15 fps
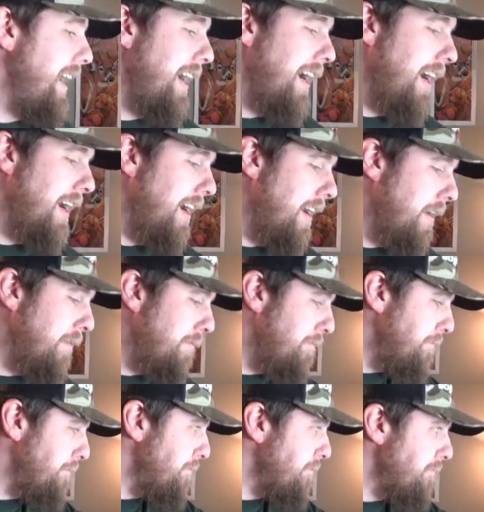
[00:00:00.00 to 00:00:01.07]
And
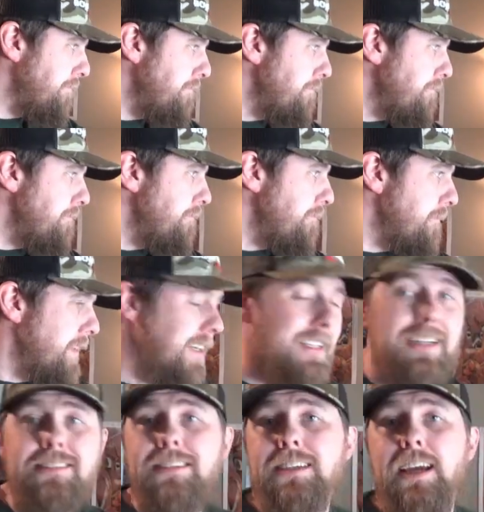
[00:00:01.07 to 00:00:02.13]

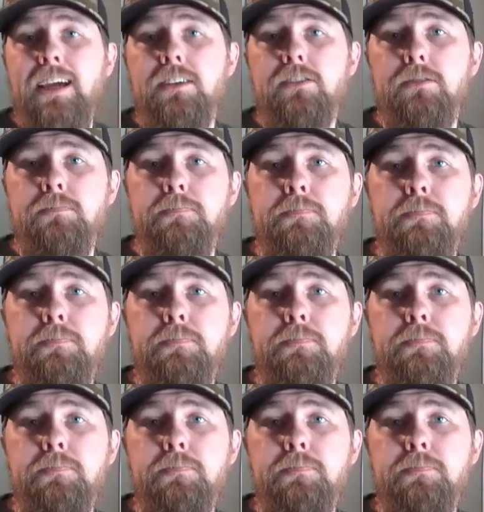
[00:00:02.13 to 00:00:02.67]
that's it, guys.